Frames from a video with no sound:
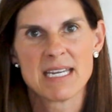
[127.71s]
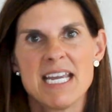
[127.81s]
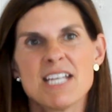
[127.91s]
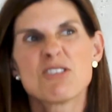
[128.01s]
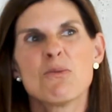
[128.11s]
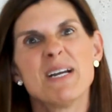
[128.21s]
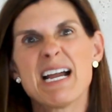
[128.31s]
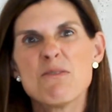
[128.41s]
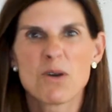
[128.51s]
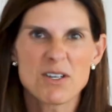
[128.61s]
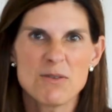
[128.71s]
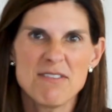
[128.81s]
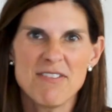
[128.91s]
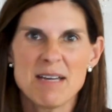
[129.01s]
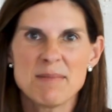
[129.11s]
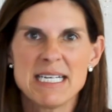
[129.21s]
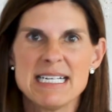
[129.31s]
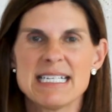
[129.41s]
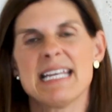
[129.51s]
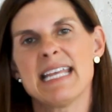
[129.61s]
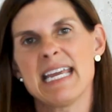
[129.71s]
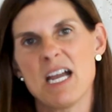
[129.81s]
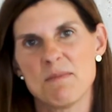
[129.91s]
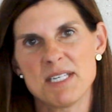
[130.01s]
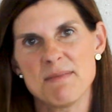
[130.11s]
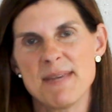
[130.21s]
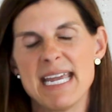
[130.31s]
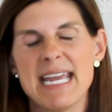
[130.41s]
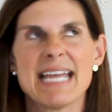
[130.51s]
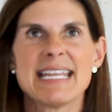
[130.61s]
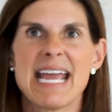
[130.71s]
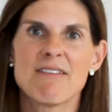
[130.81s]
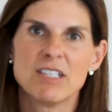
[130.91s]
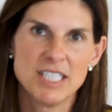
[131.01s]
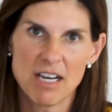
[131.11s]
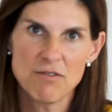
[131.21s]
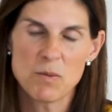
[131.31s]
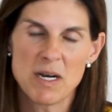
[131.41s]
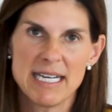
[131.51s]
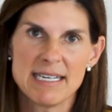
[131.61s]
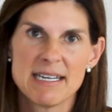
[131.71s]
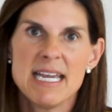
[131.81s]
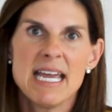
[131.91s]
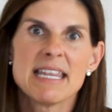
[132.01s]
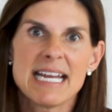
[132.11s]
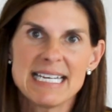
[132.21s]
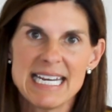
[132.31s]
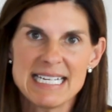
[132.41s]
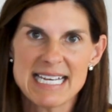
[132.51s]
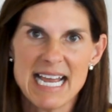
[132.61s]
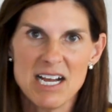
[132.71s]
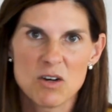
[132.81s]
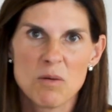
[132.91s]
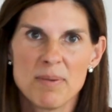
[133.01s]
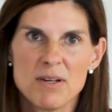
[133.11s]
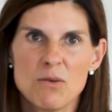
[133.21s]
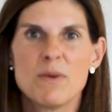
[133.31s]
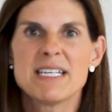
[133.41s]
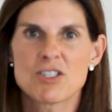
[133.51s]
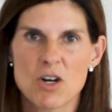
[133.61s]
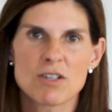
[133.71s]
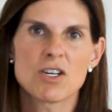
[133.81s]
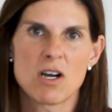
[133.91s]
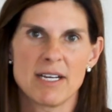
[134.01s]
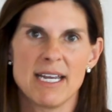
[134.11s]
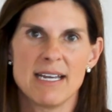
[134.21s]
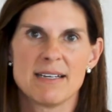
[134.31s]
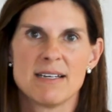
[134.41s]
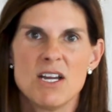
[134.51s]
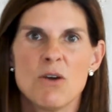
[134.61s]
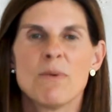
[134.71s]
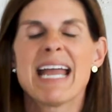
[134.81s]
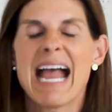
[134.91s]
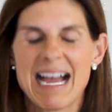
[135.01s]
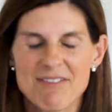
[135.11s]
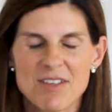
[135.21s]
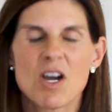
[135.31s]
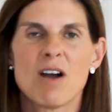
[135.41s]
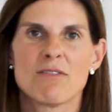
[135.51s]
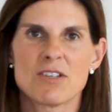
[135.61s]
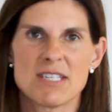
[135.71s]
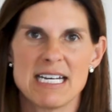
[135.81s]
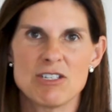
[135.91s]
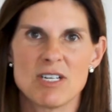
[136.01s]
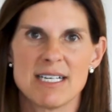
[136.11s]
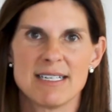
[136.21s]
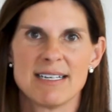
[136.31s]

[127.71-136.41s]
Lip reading: So when I work with families and they come to me and they have a loved one that needs help, we start talking. We have the conversation.